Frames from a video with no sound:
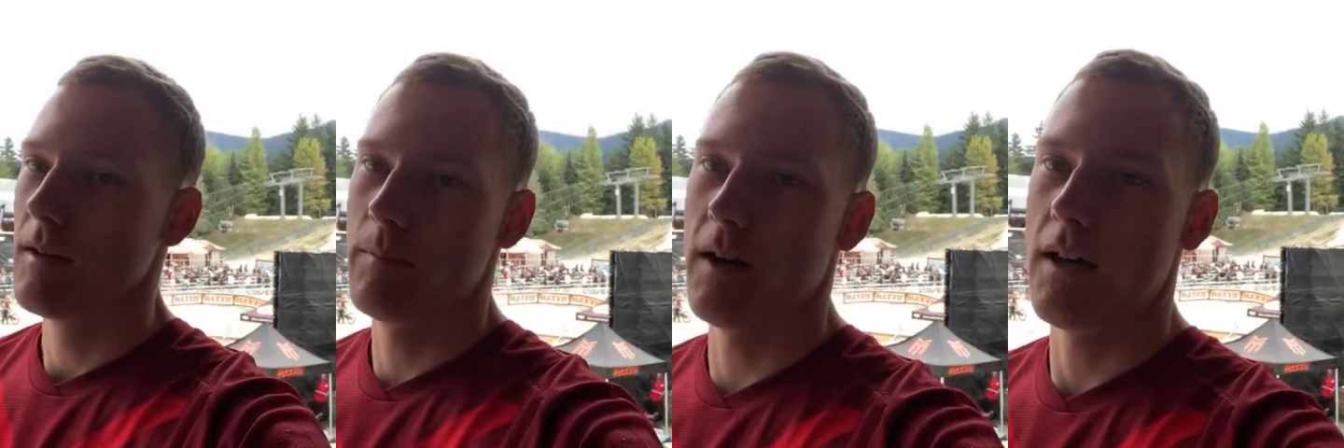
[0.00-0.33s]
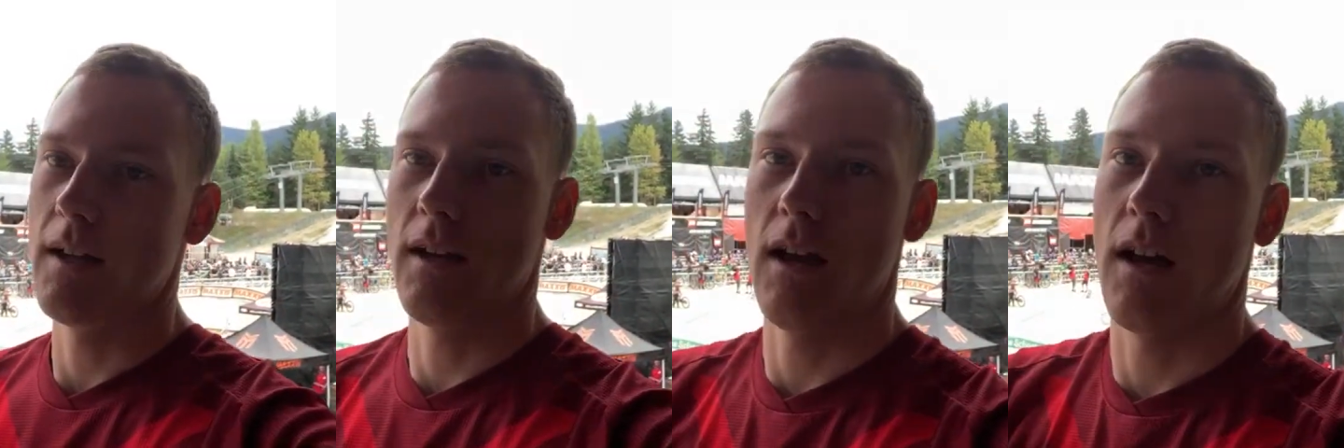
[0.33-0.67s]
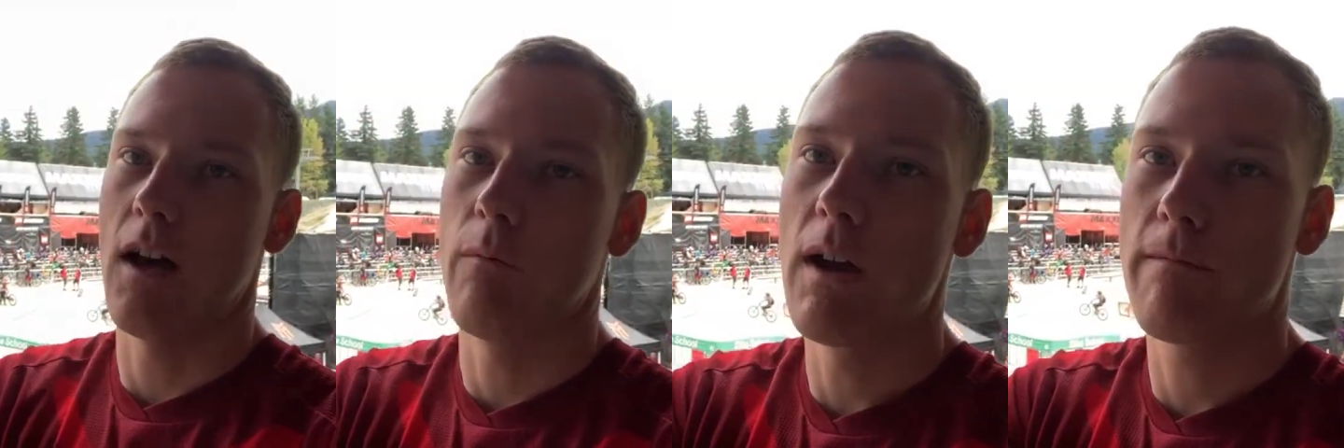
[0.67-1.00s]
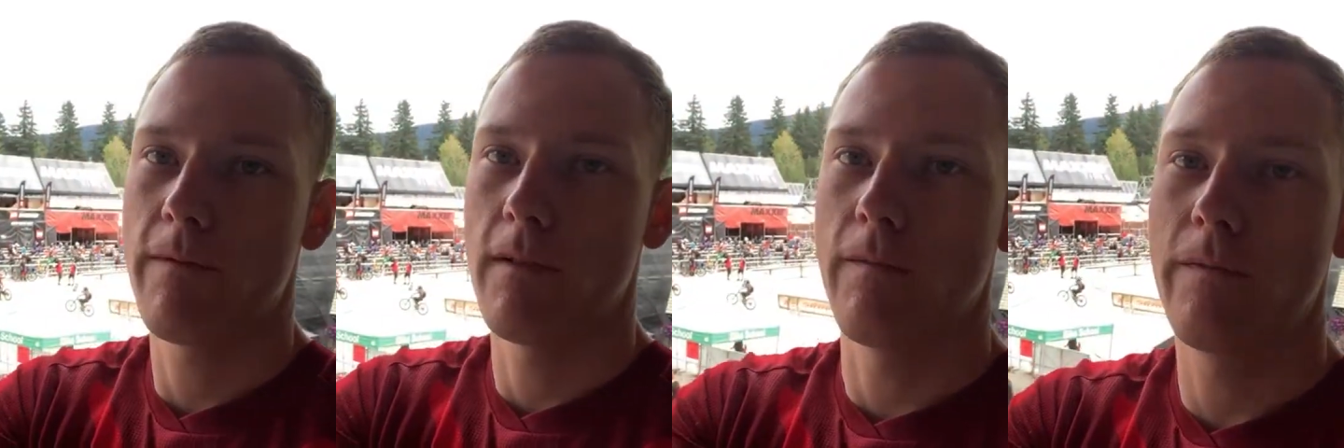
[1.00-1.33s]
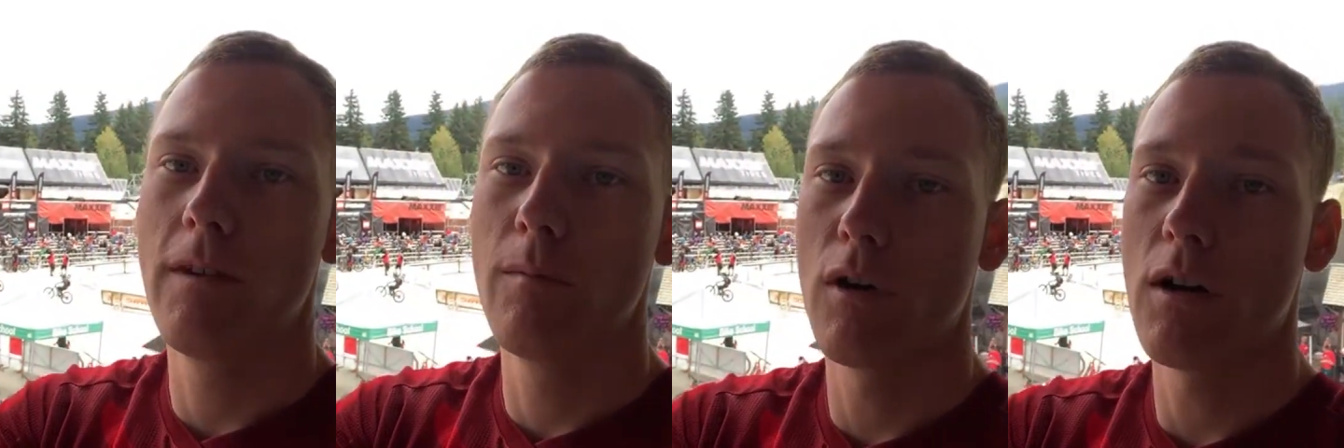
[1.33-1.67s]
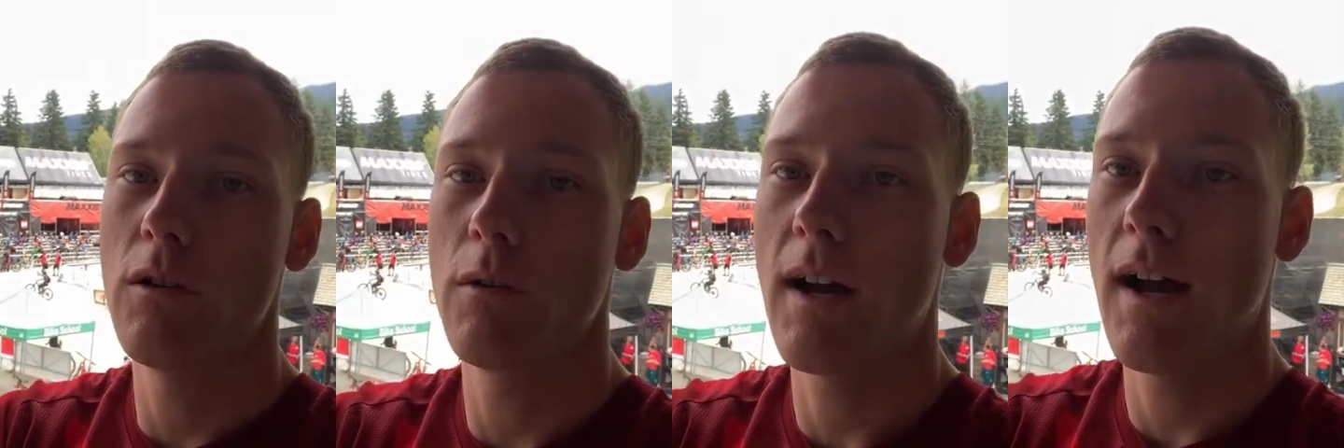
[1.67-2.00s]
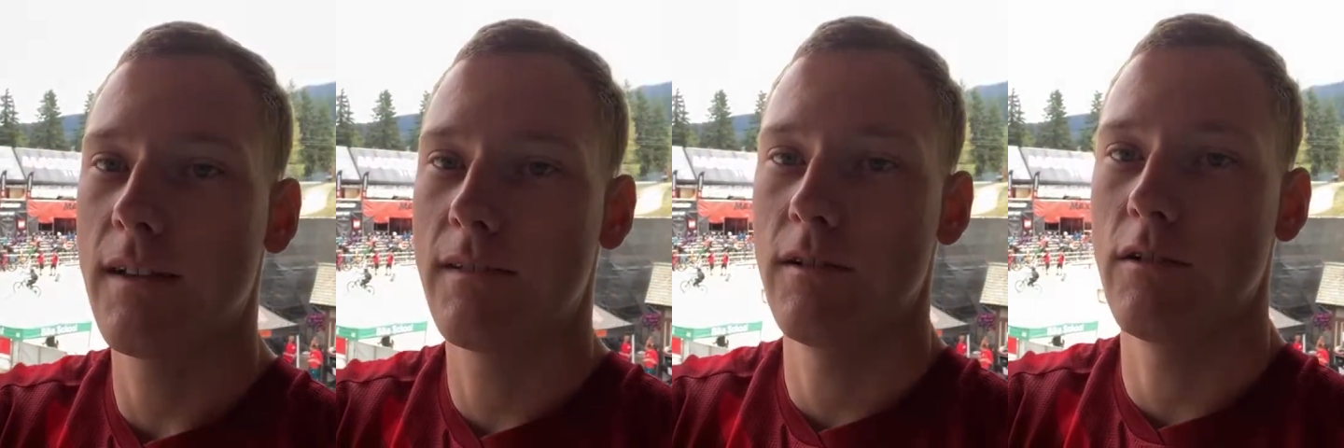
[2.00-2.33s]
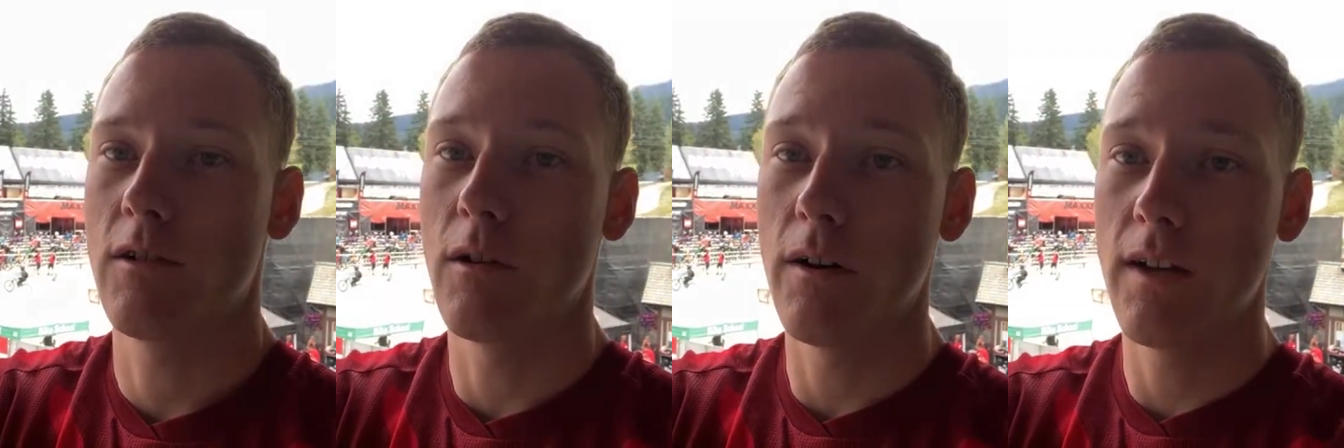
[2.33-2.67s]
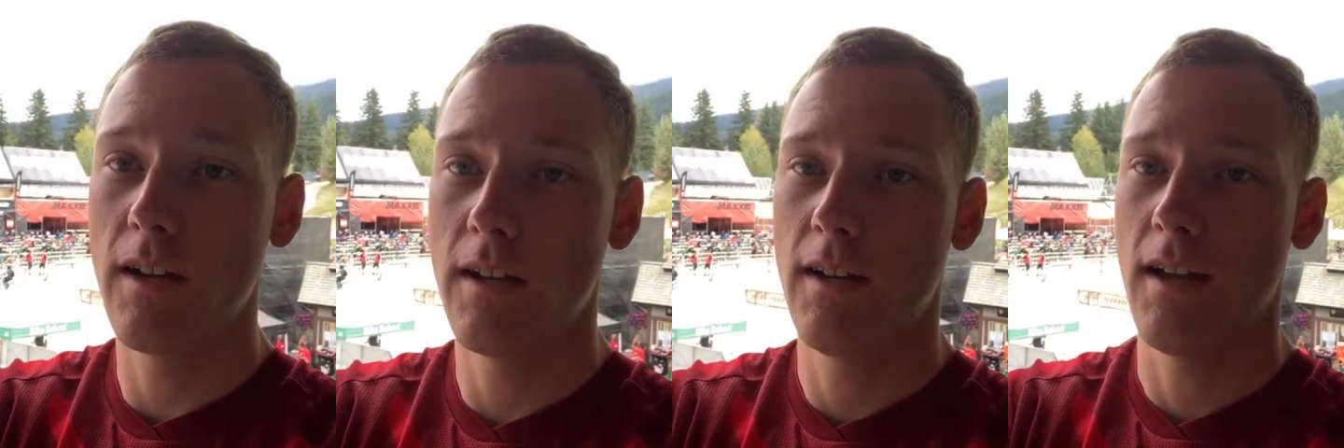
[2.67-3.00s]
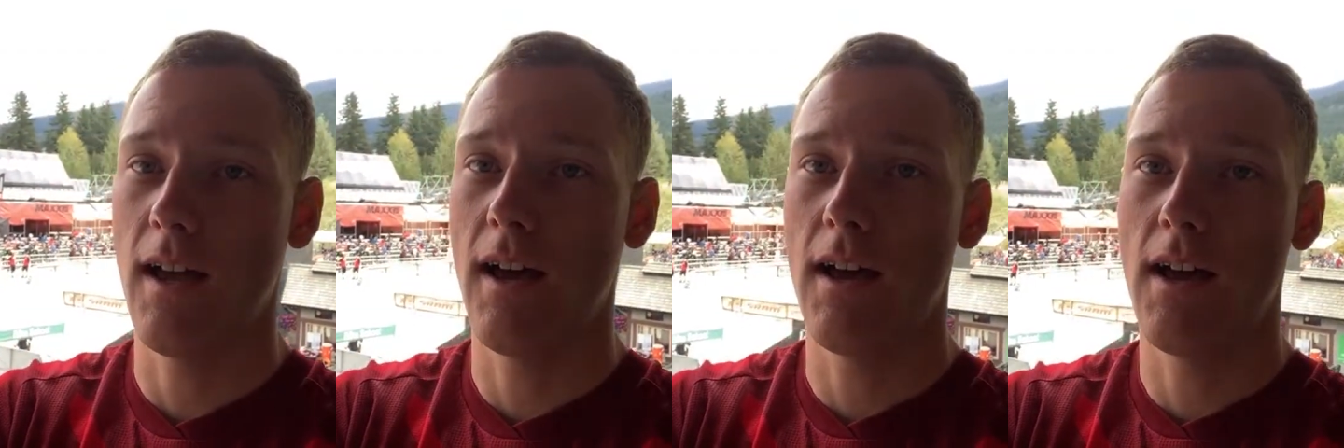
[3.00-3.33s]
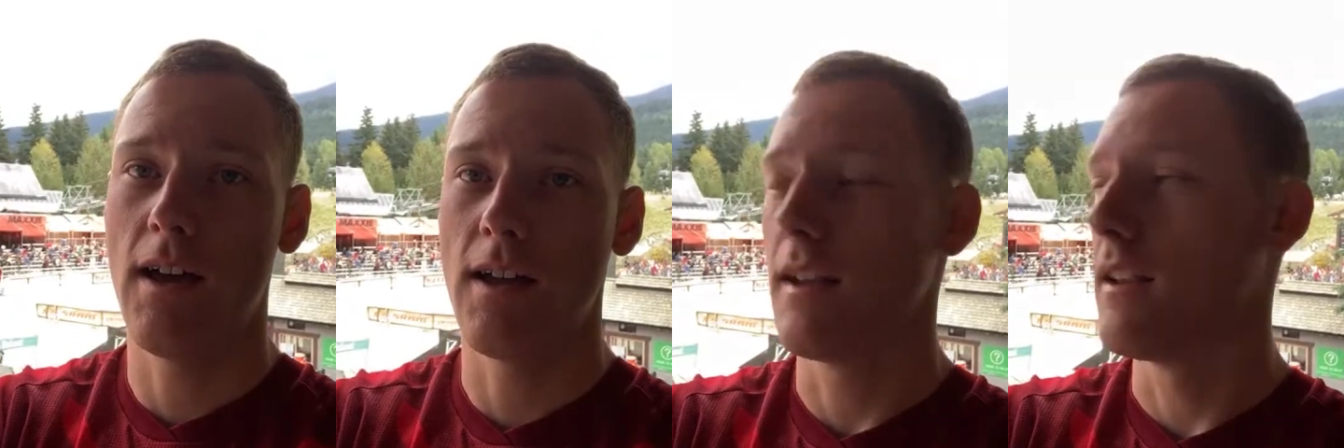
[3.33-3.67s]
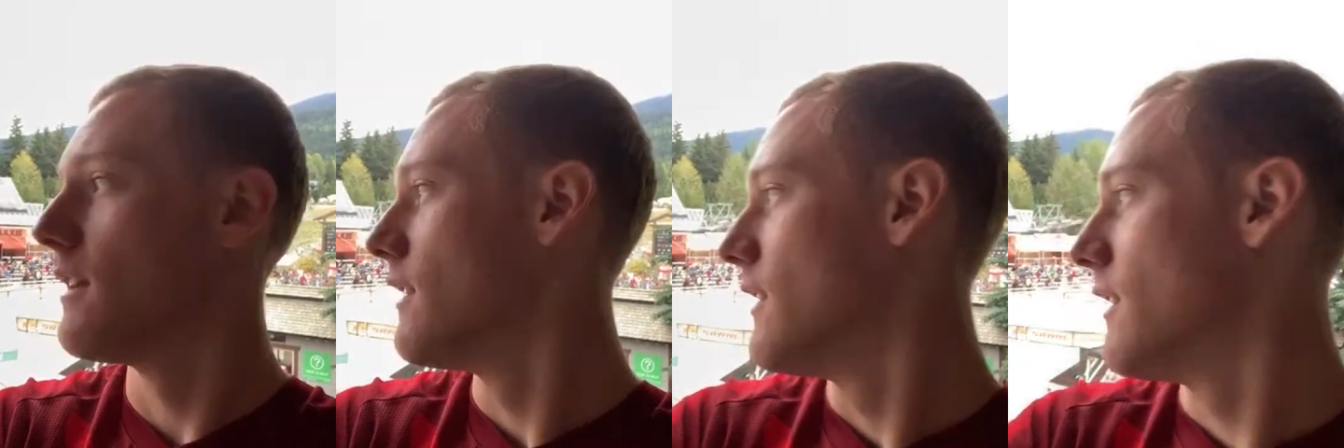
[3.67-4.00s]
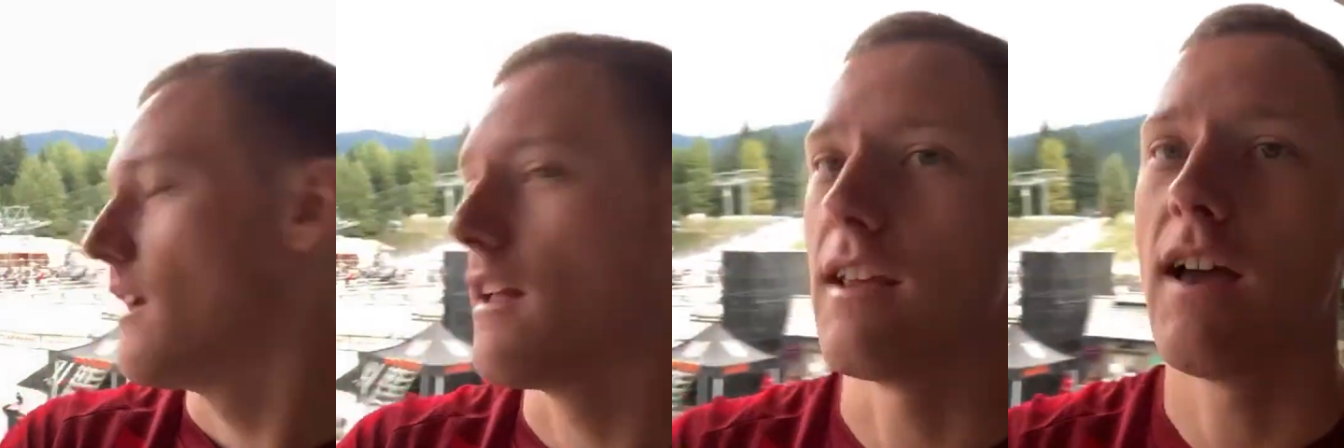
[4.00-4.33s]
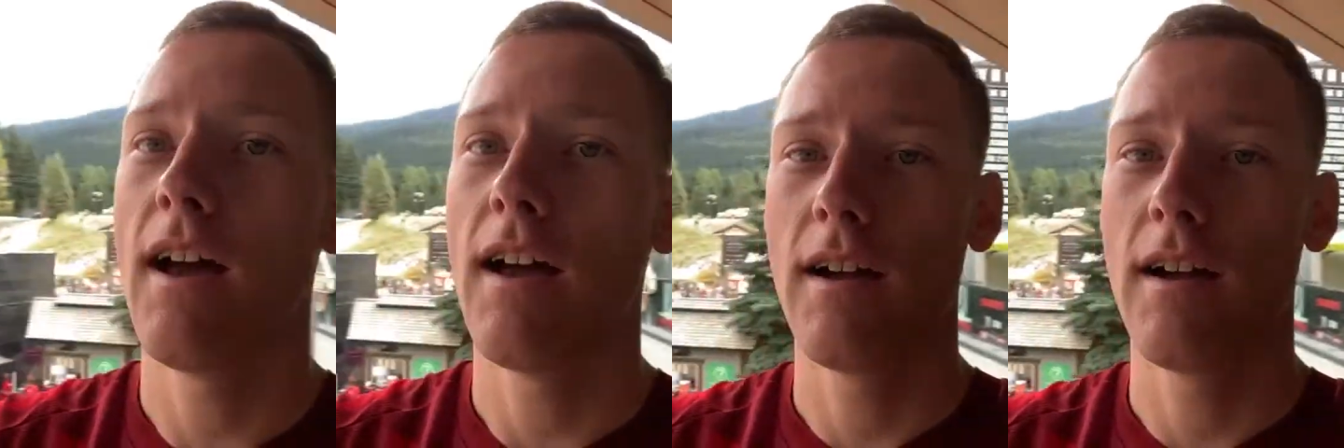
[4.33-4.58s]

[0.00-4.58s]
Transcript: But wait for a few more of you guys to join. And yeah,